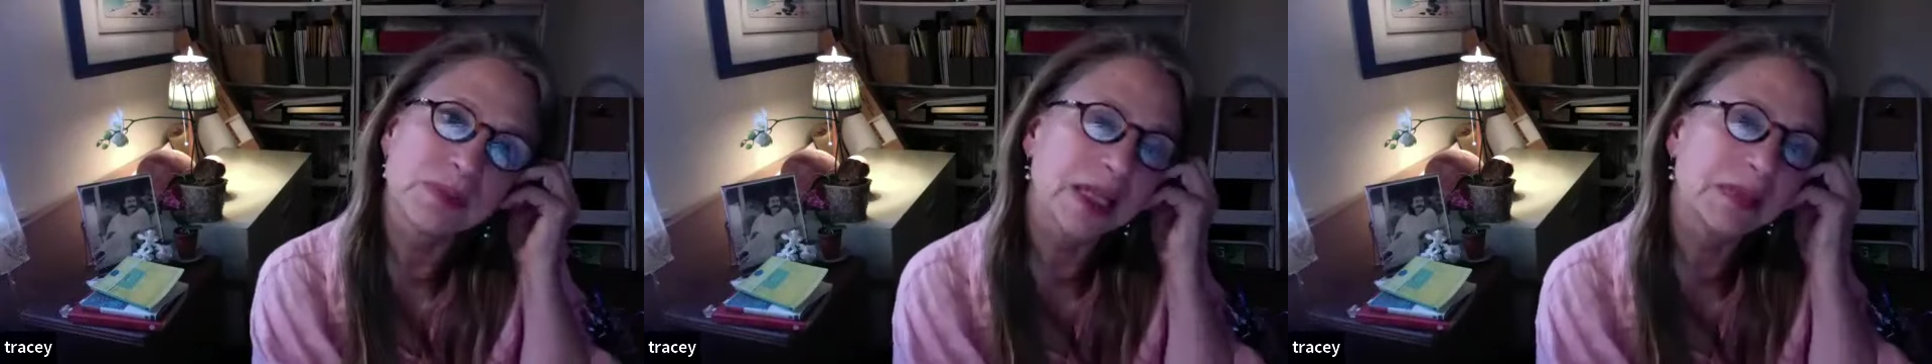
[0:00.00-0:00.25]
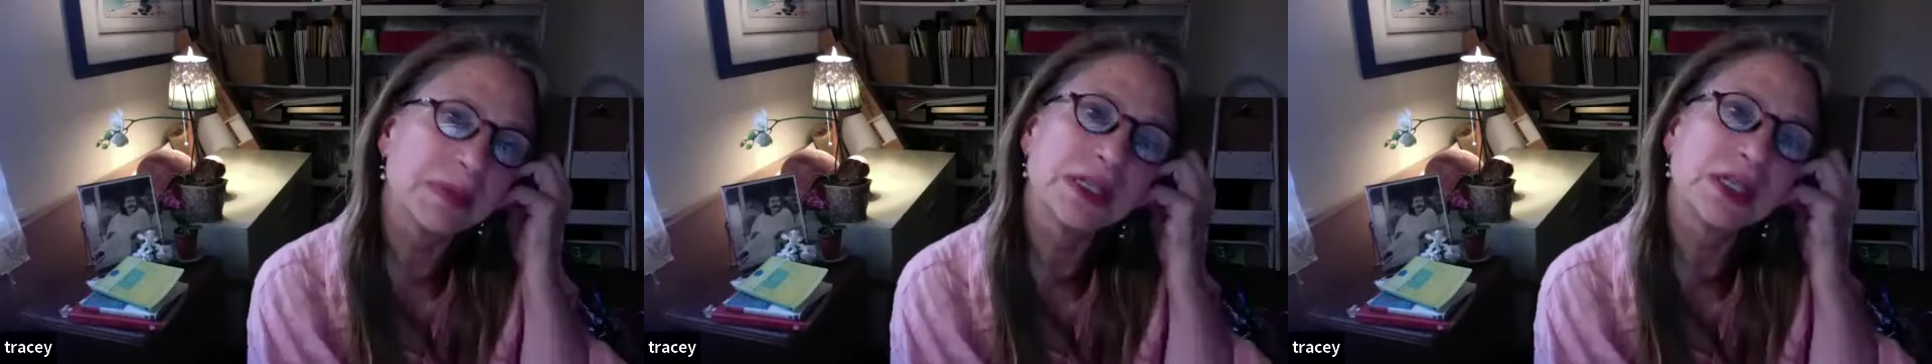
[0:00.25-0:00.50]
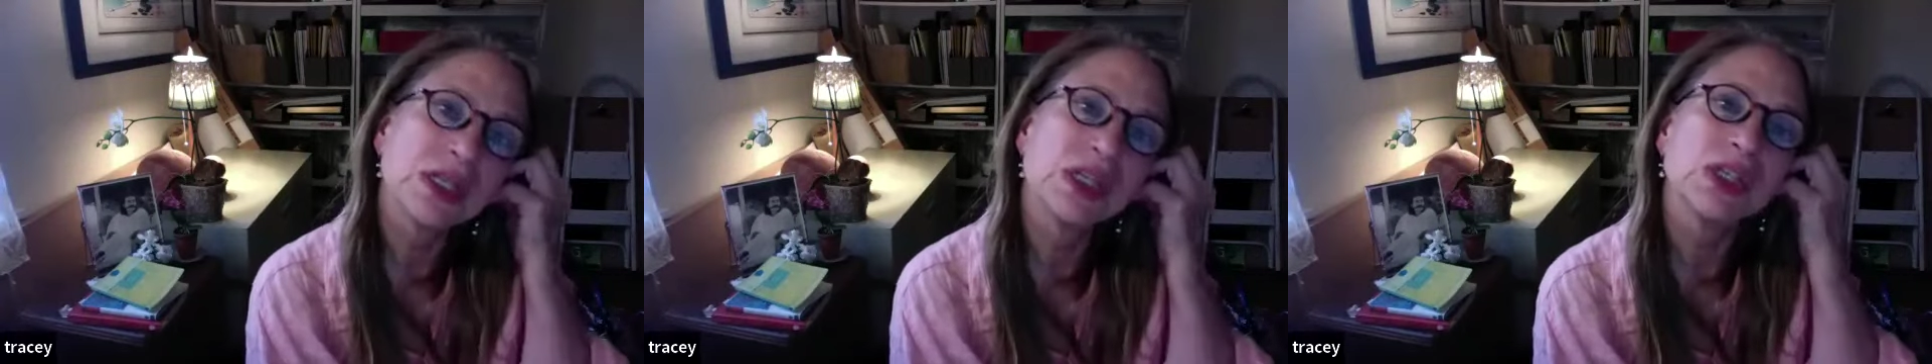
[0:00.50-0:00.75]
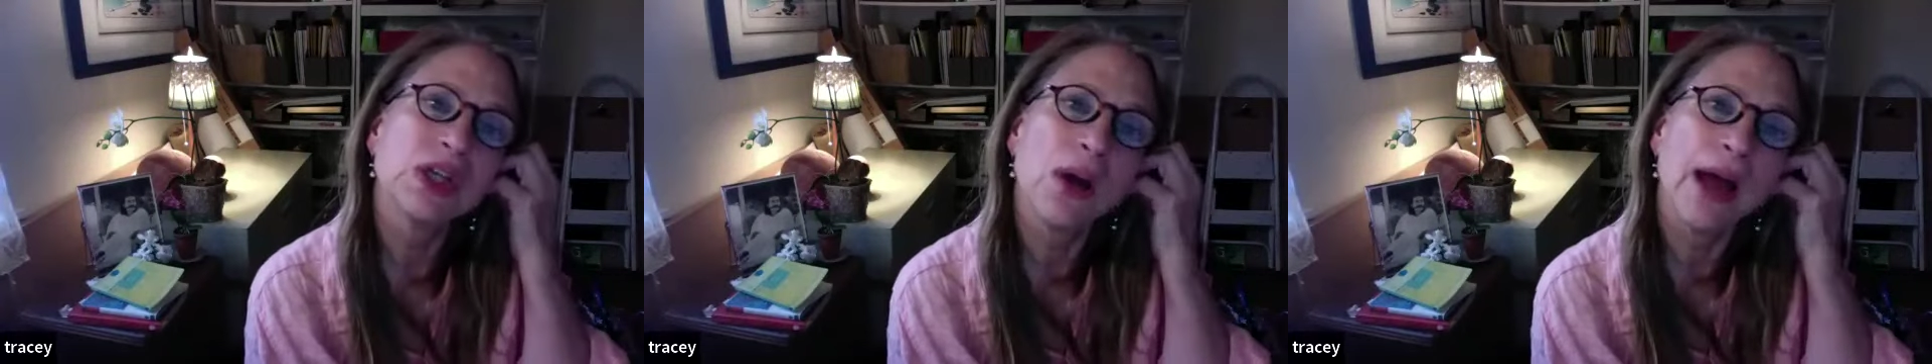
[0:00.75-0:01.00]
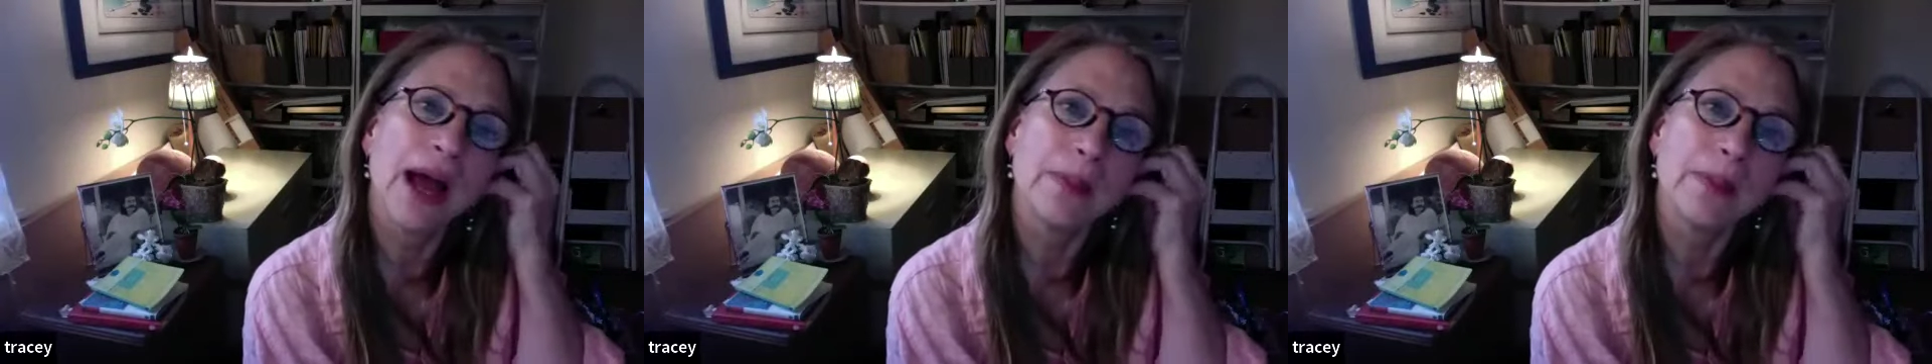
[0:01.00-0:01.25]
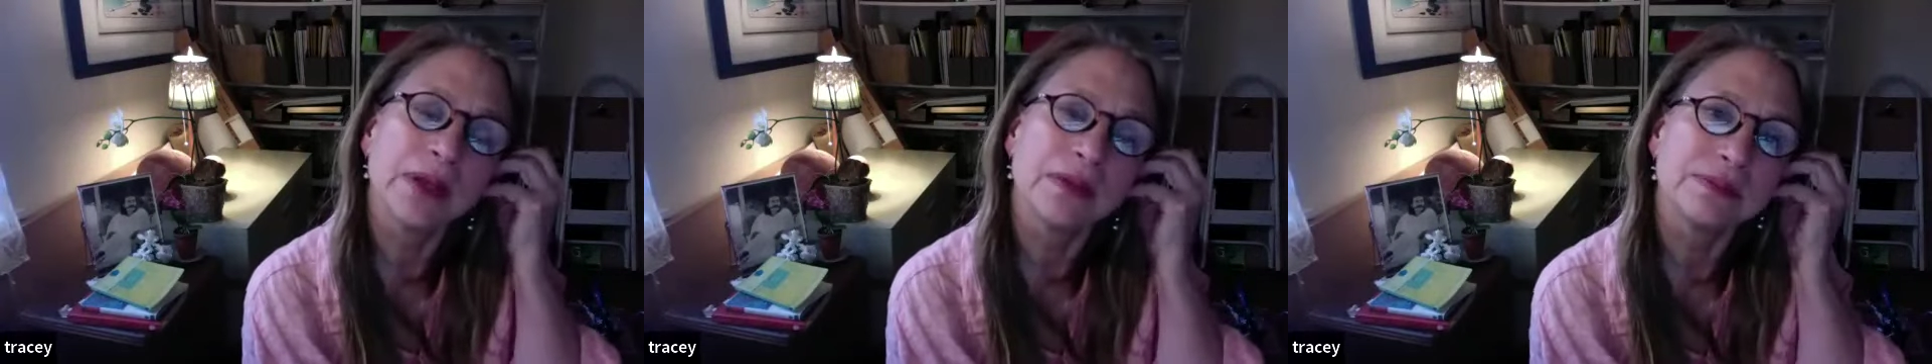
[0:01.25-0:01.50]
makes me so
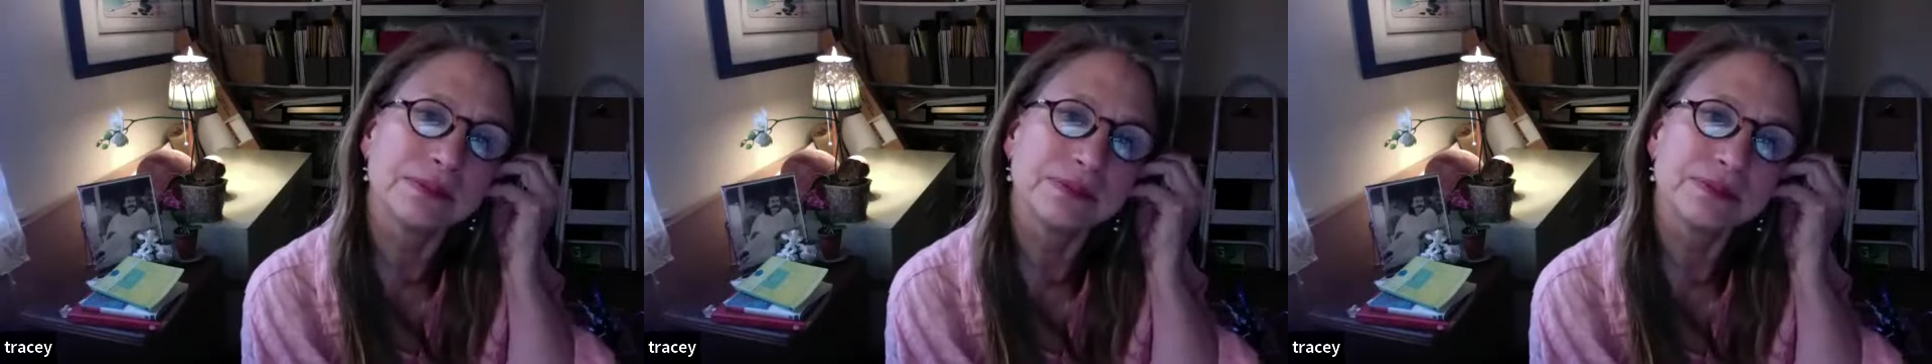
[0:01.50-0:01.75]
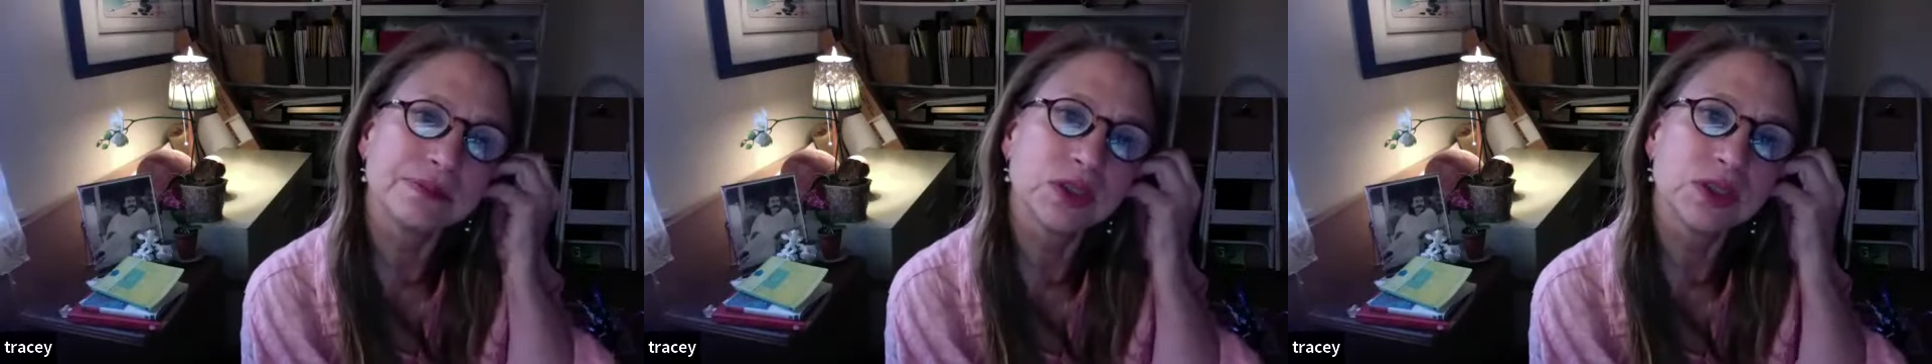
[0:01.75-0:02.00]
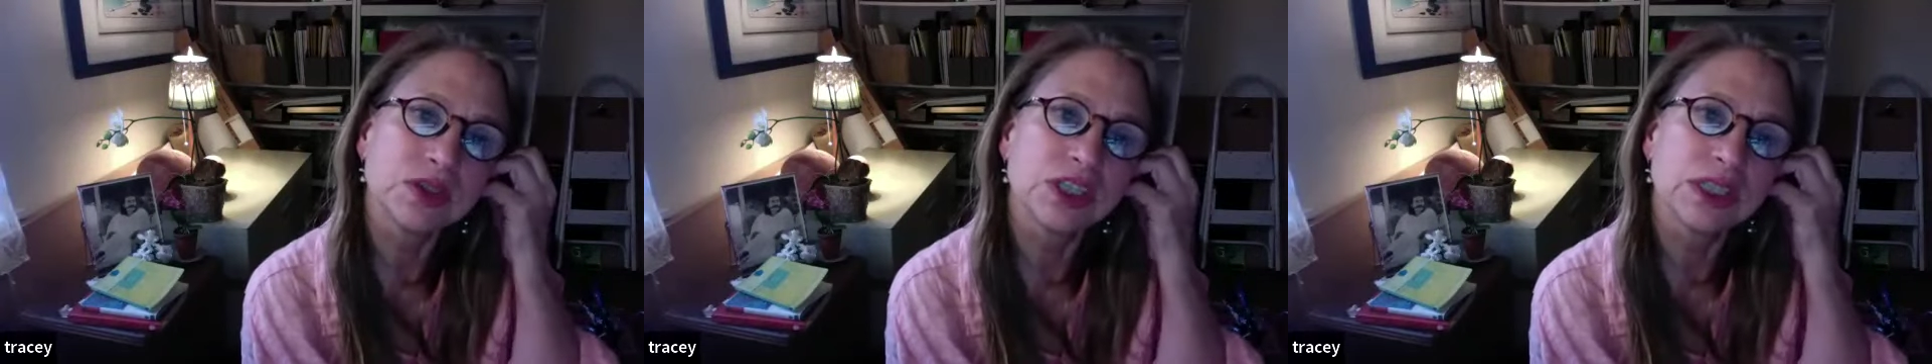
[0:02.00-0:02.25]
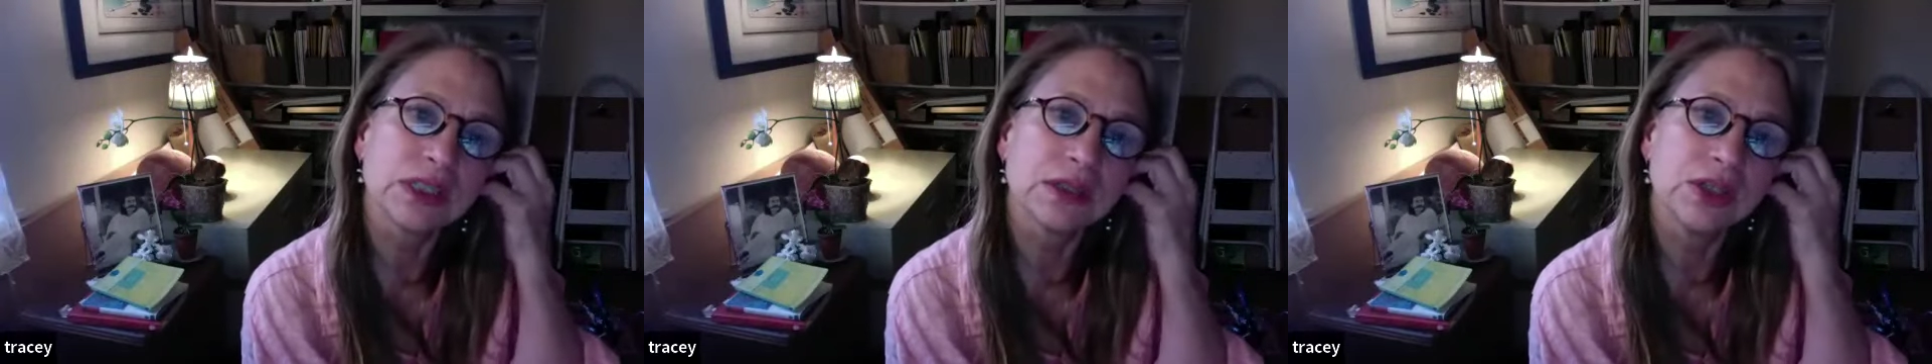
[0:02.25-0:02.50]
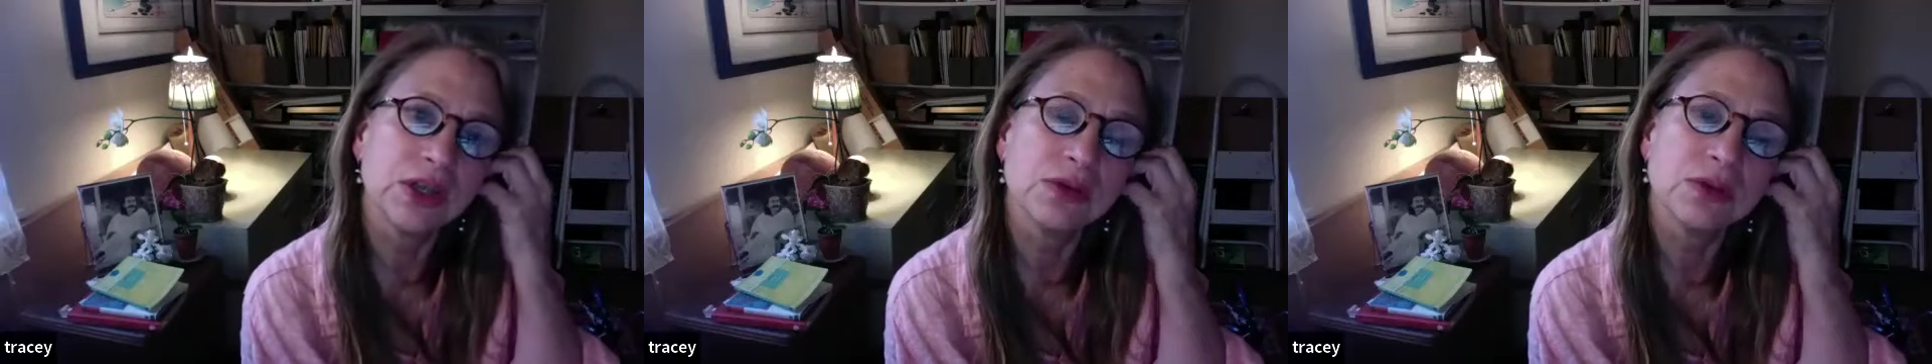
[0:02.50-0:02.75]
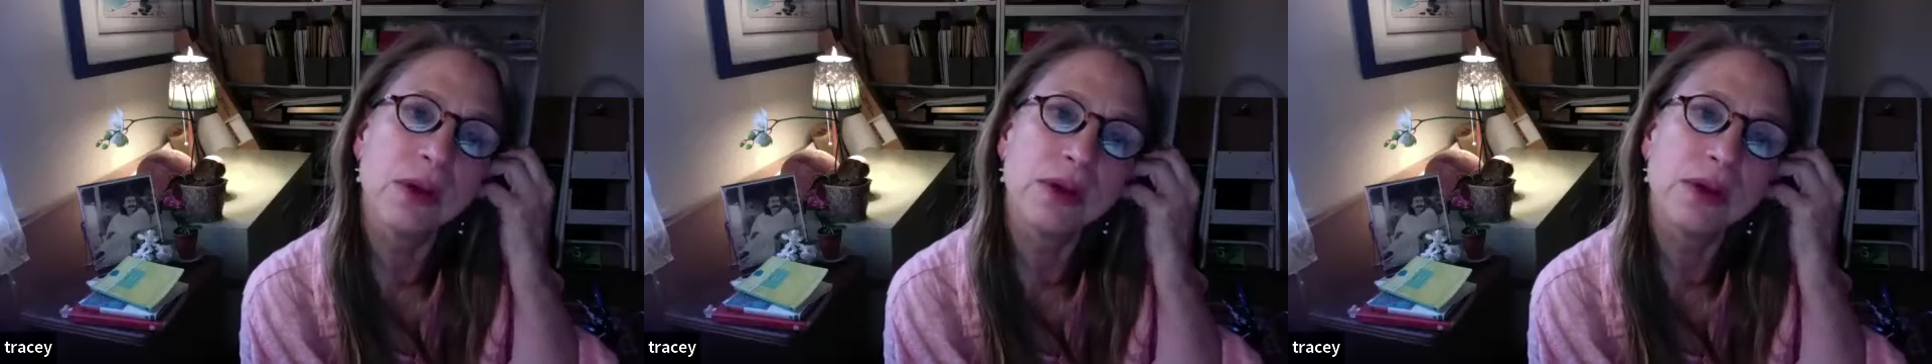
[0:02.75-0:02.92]
happy to just, you know,